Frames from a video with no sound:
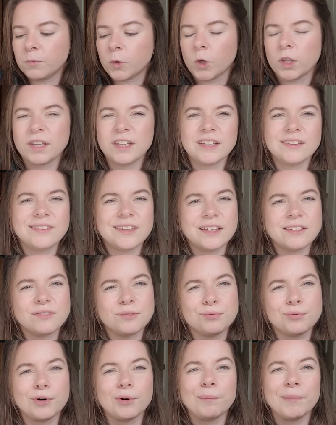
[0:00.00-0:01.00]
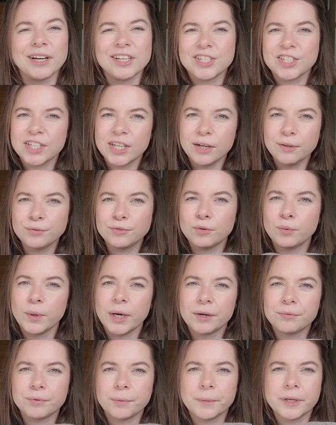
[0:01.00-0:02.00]
knit that for myself, to
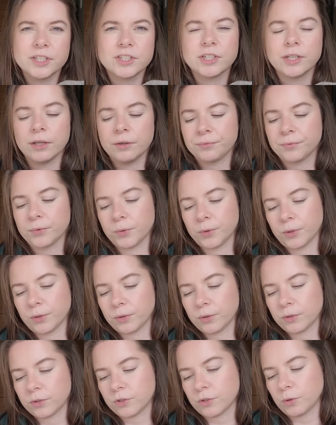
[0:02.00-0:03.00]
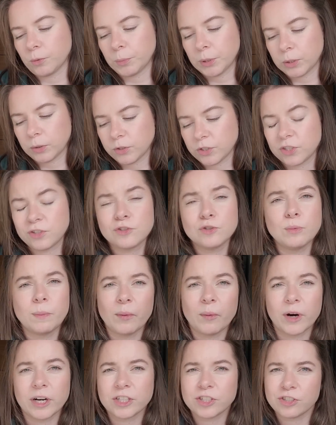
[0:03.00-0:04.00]
wear for myself, also because it's
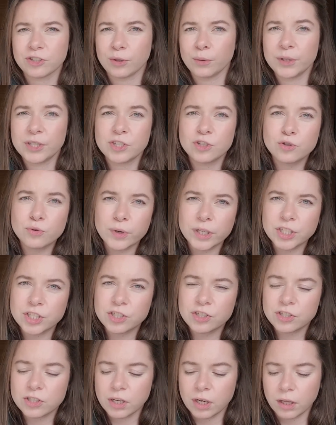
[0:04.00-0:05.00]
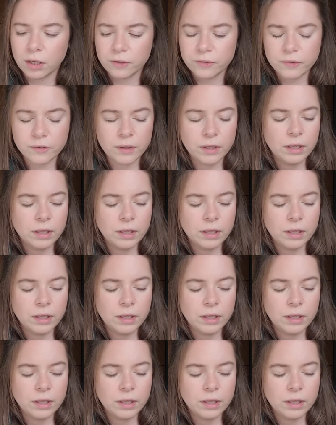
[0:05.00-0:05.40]
superwash, so it stretches a lot.